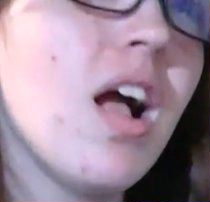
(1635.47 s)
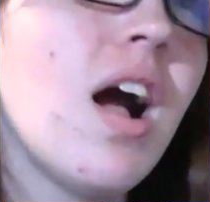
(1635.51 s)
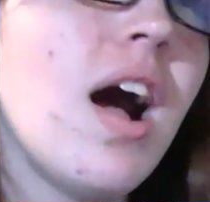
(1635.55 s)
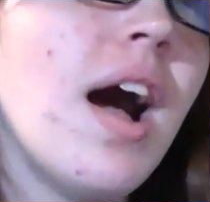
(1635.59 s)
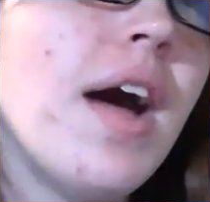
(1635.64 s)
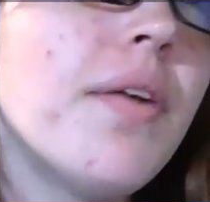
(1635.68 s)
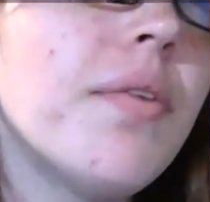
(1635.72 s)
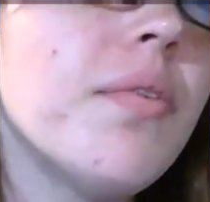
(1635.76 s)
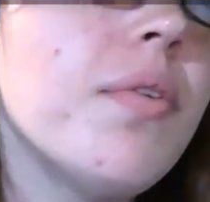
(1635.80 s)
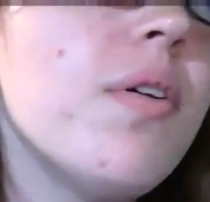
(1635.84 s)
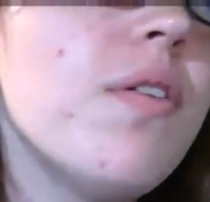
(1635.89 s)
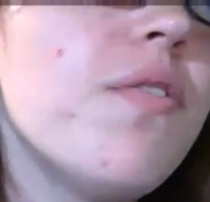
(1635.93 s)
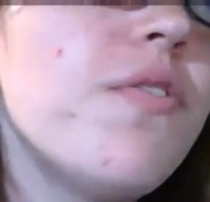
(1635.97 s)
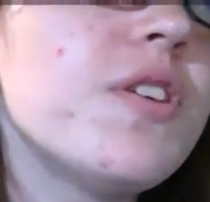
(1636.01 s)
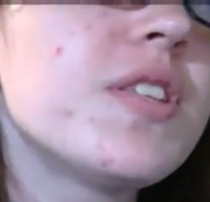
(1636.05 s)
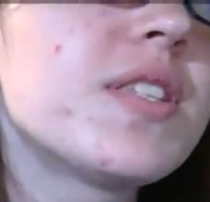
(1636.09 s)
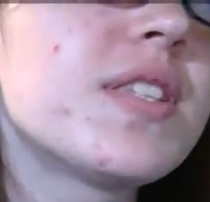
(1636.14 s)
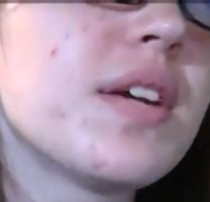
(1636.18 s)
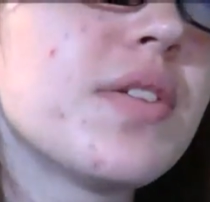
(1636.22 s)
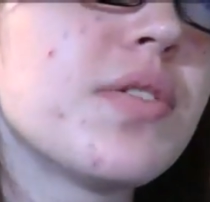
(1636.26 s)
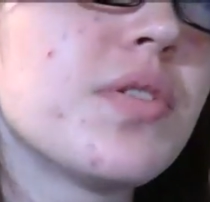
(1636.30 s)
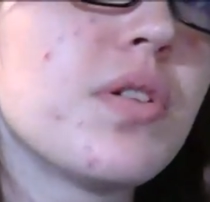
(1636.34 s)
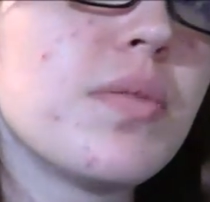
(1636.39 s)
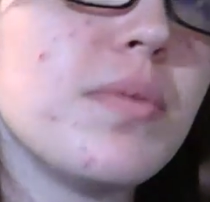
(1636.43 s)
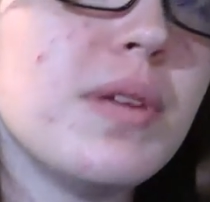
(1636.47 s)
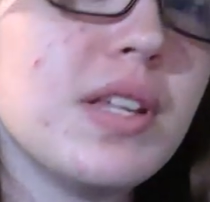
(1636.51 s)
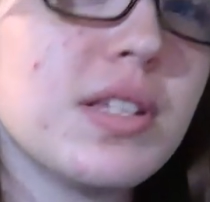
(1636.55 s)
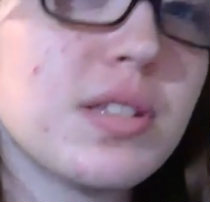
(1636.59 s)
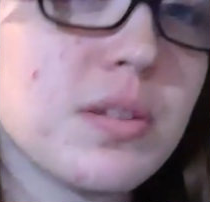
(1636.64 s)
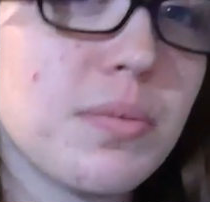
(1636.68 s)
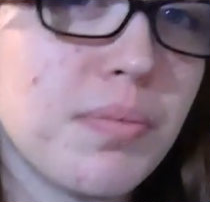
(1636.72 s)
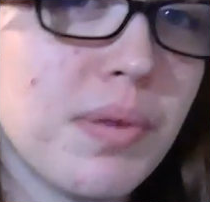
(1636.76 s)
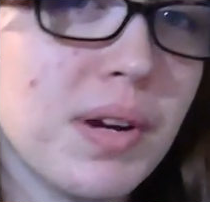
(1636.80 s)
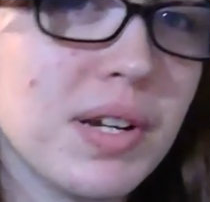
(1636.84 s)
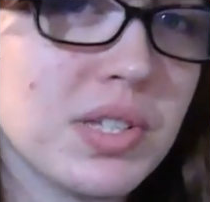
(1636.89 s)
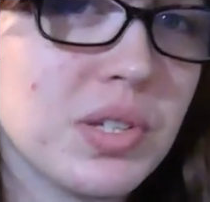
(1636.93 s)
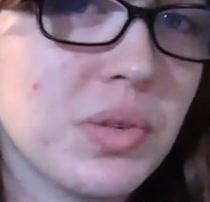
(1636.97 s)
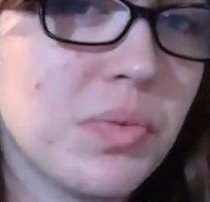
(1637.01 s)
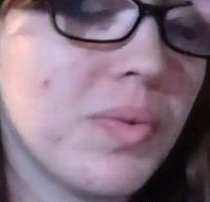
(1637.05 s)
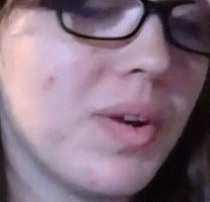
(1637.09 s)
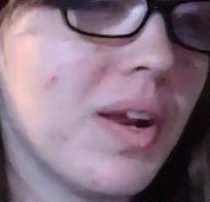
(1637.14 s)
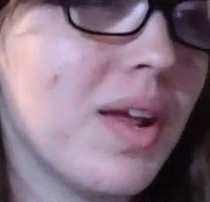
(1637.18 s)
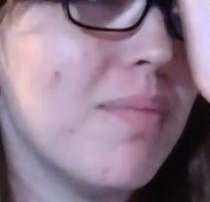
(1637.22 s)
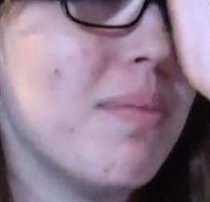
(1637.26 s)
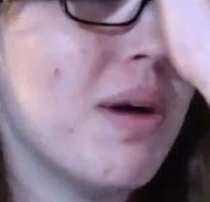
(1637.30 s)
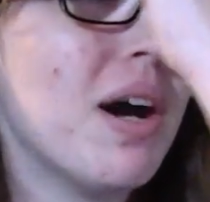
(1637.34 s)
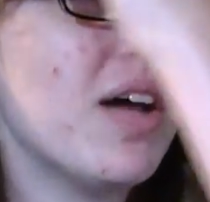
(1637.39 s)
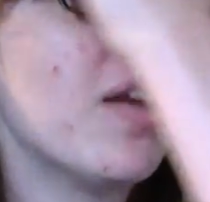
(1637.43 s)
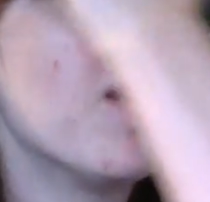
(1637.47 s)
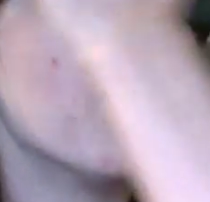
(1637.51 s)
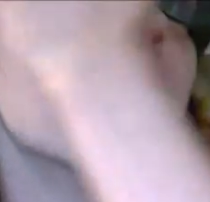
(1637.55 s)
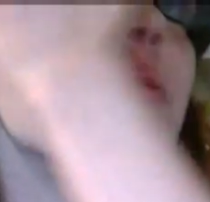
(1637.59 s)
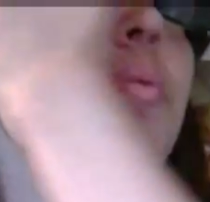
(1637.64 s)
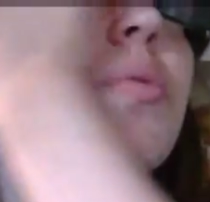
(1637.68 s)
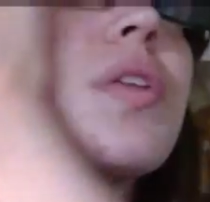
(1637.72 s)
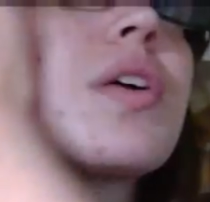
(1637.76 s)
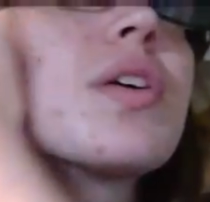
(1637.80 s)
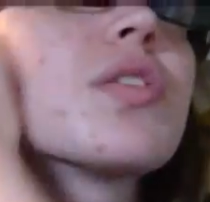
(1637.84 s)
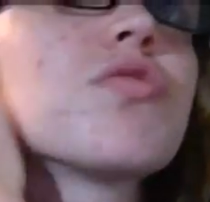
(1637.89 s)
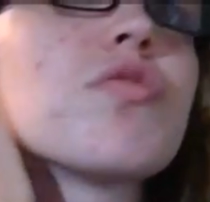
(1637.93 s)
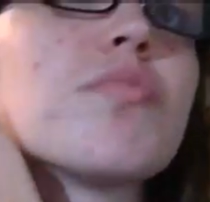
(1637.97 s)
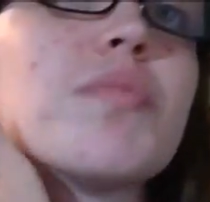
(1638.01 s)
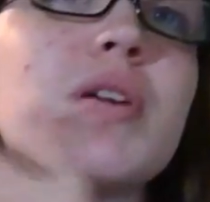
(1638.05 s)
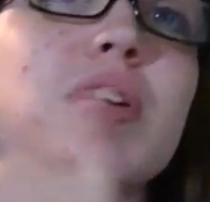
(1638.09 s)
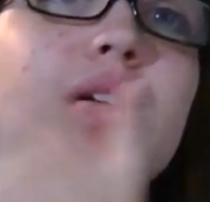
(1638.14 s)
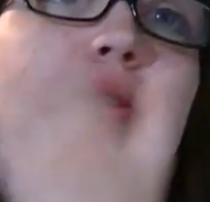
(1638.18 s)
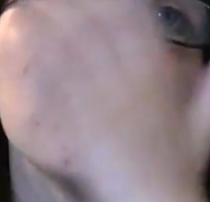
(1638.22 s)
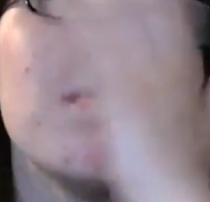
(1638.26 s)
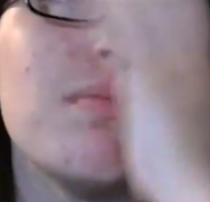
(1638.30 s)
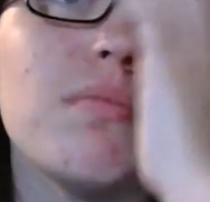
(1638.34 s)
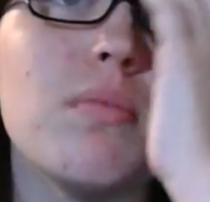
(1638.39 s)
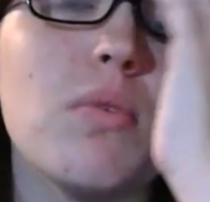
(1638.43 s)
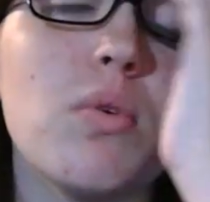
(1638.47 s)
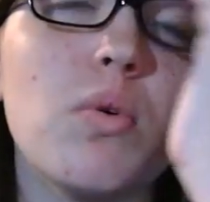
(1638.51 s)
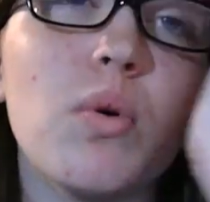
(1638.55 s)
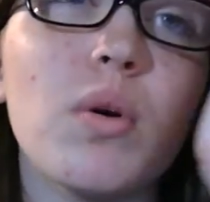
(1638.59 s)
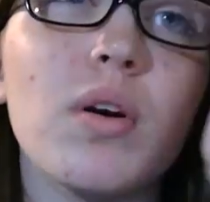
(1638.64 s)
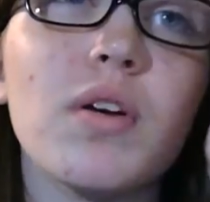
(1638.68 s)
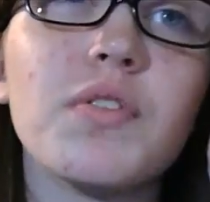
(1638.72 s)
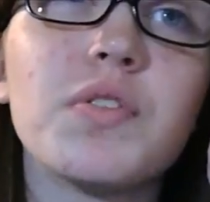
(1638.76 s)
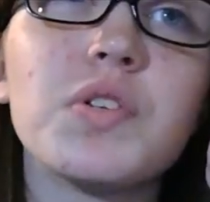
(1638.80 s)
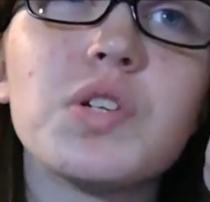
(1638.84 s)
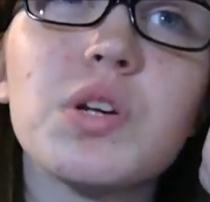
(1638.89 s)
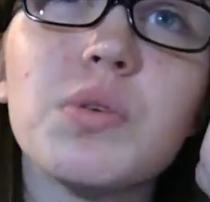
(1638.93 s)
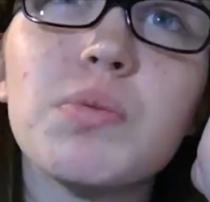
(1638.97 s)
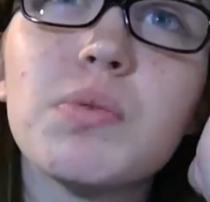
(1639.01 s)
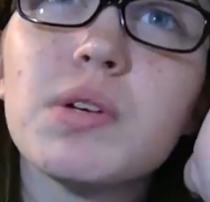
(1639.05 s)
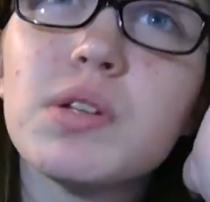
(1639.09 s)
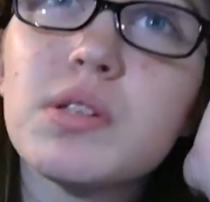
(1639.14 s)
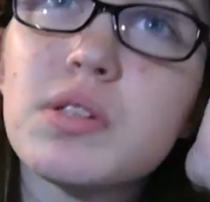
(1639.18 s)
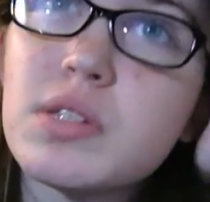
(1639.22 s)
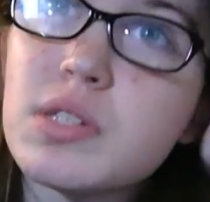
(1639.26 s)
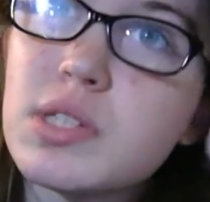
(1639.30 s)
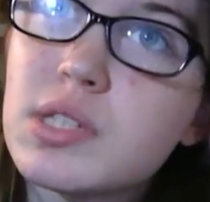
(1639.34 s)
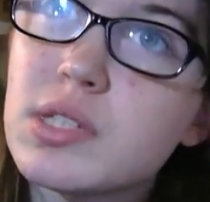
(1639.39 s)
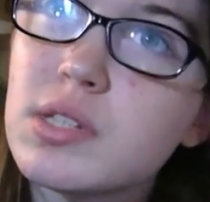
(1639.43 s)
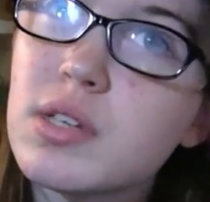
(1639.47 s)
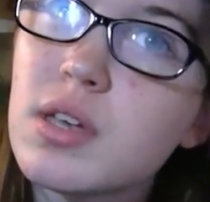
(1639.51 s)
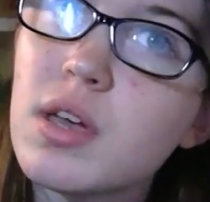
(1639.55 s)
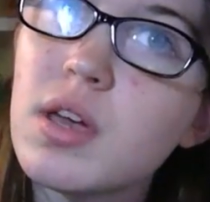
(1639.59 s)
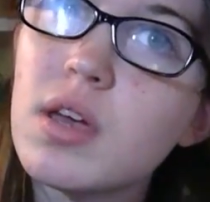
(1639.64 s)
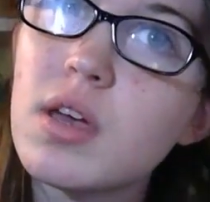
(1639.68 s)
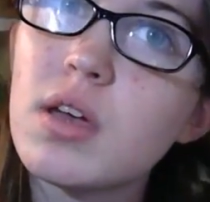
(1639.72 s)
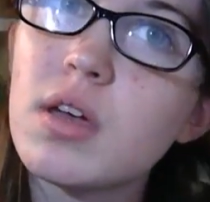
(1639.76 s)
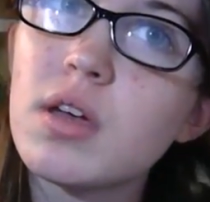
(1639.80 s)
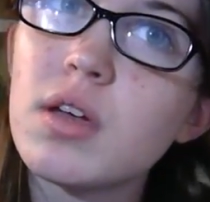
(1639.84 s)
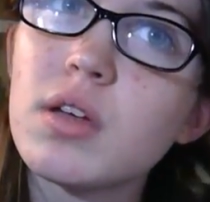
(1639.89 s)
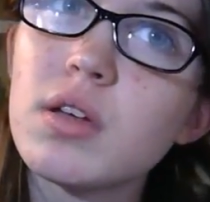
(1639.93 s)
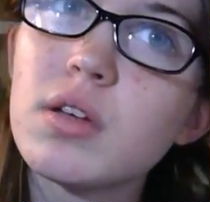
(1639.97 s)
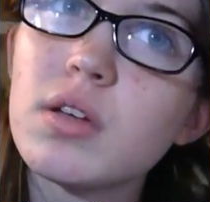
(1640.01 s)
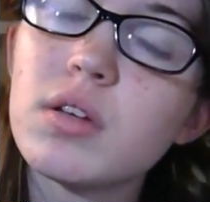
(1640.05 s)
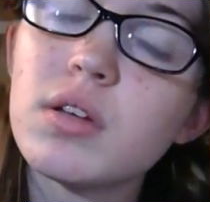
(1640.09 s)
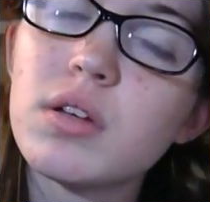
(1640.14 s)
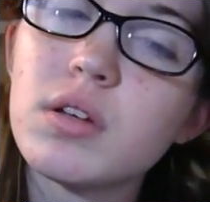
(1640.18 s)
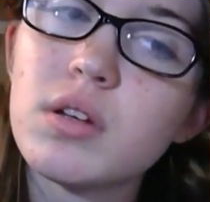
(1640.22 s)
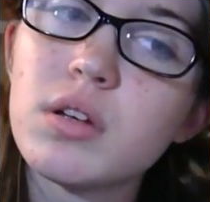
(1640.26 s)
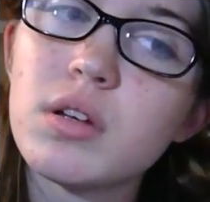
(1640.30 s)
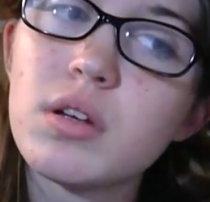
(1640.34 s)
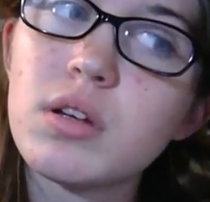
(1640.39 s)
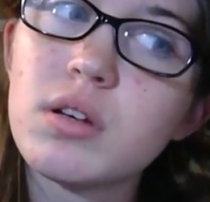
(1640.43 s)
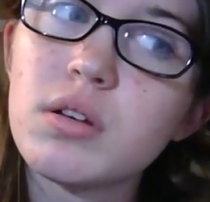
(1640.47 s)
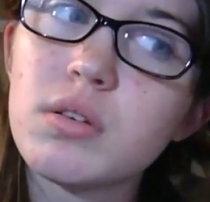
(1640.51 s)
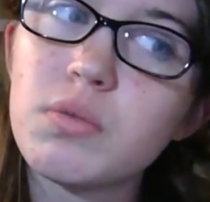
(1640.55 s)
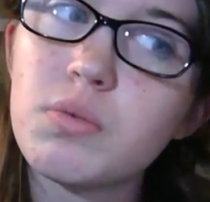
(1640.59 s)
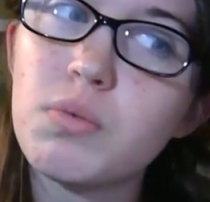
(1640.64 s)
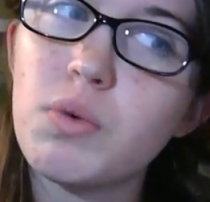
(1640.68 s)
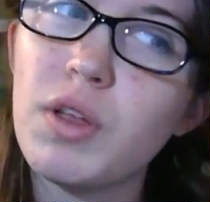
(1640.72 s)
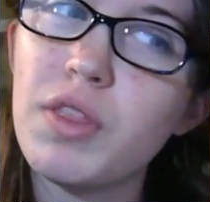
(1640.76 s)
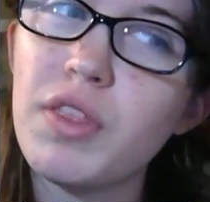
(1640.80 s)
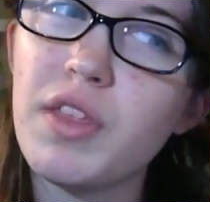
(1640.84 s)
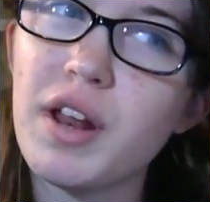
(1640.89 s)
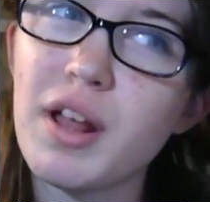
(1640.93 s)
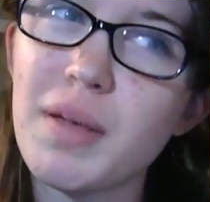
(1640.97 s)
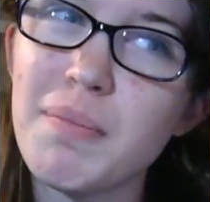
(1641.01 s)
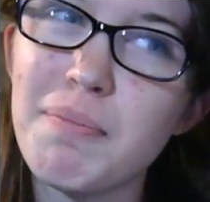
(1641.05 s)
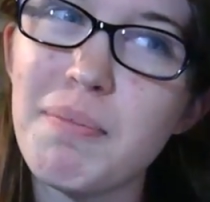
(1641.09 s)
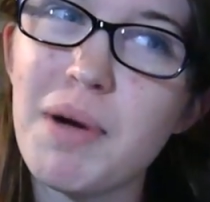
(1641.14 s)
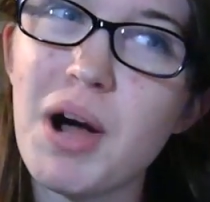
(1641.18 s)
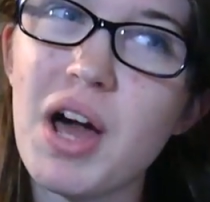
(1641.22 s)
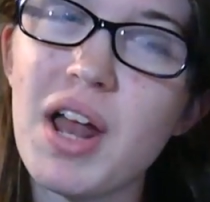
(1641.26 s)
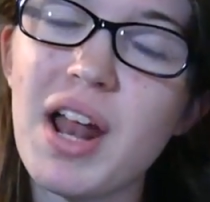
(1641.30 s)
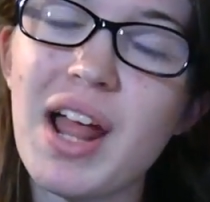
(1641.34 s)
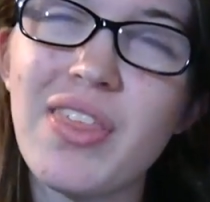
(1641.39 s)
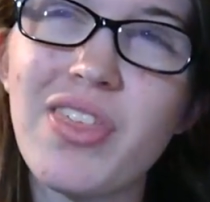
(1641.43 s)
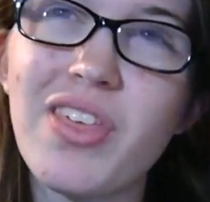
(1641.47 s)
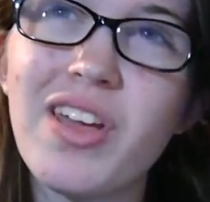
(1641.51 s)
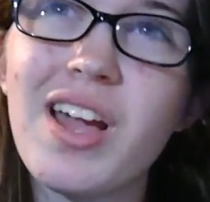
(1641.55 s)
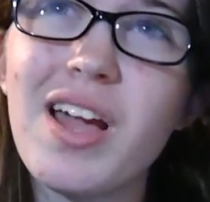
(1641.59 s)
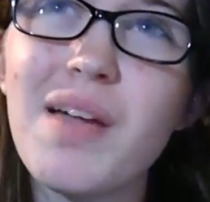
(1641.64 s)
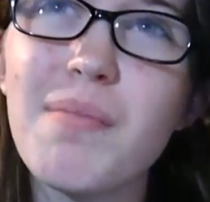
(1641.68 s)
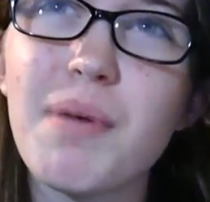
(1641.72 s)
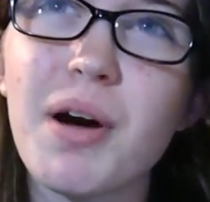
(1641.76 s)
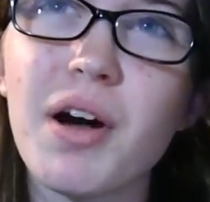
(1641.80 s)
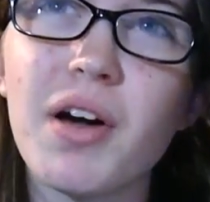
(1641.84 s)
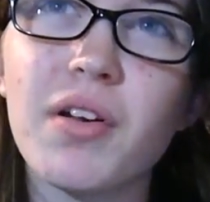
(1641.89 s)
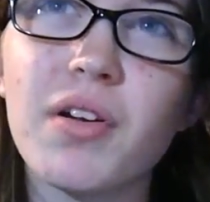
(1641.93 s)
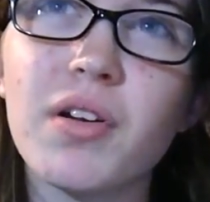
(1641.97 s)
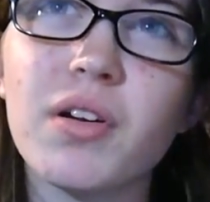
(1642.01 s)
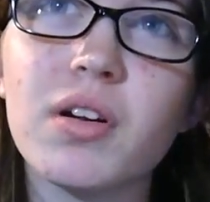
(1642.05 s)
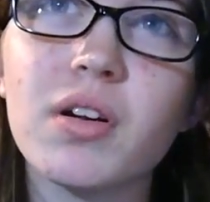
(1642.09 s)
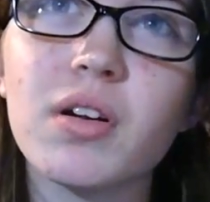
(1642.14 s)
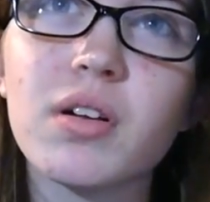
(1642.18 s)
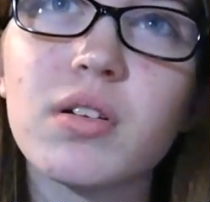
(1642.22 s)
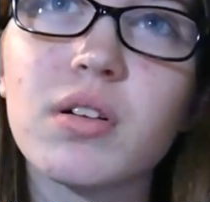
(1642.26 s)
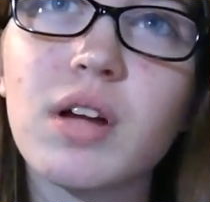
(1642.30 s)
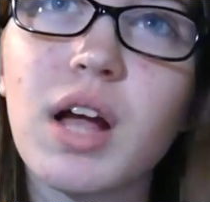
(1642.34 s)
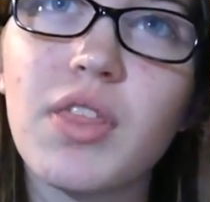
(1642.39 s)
I don't know if he sent her to me as a present when I bought other things from him, or if she was one that I bought. I think I bought her.